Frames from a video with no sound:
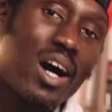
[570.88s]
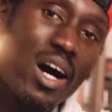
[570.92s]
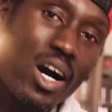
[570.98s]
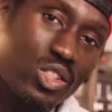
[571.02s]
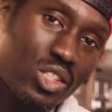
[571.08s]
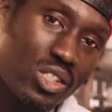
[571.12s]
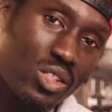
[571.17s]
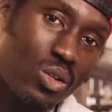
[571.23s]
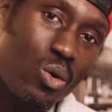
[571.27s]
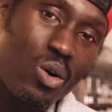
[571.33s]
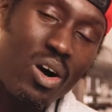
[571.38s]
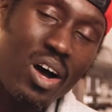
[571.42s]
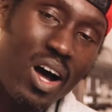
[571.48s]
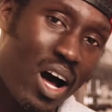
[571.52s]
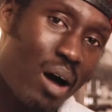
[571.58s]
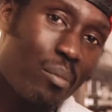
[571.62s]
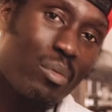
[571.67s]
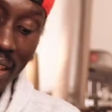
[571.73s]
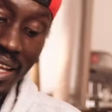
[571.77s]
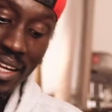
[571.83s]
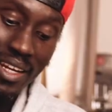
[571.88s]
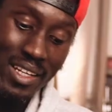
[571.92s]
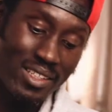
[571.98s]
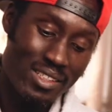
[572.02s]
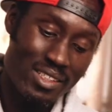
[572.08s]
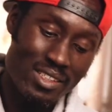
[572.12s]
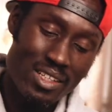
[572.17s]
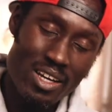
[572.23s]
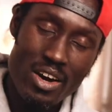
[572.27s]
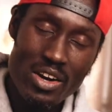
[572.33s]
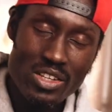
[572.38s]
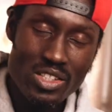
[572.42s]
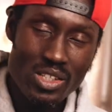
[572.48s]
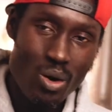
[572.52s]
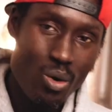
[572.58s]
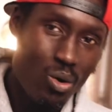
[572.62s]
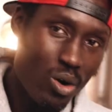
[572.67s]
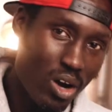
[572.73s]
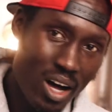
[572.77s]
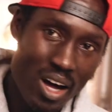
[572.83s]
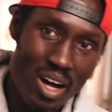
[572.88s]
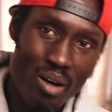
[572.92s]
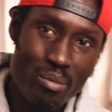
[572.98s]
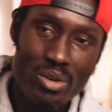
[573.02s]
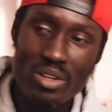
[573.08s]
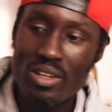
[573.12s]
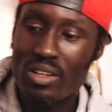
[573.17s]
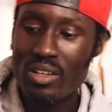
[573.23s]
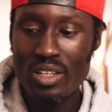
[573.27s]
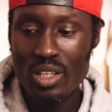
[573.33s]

arches are all carbon, then the skirts are all carbon.